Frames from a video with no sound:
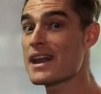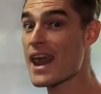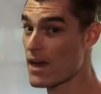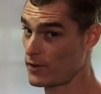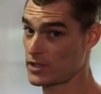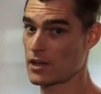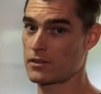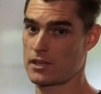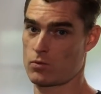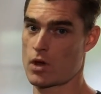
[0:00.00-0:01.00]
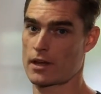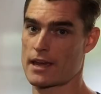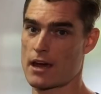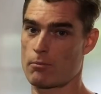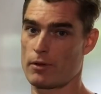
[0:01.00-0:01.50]
never done this
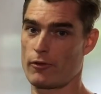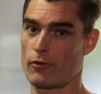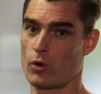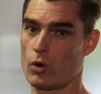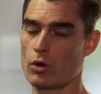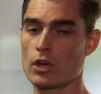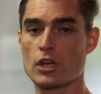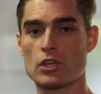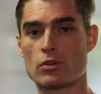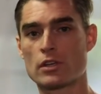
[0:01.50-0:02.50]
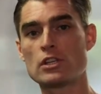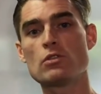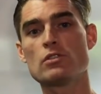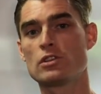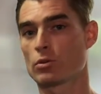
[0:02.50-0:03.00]
workout before, you can
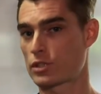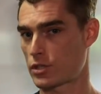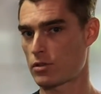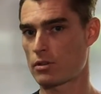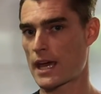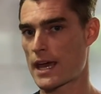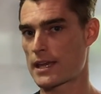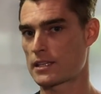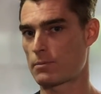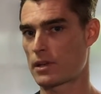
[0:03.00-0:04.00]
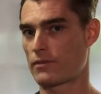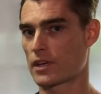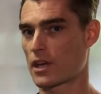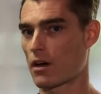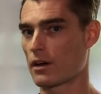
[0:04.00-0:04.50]
use your 2K as a bit of a
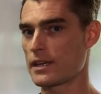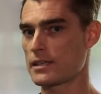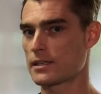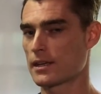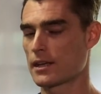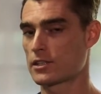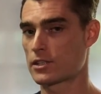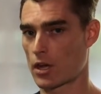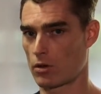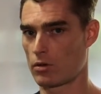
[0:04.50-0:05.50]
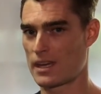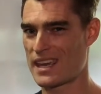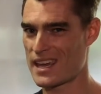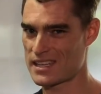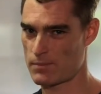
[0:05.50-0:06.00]
guide. So
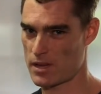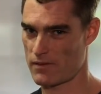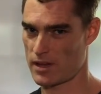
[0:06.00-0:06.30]
here's a bit of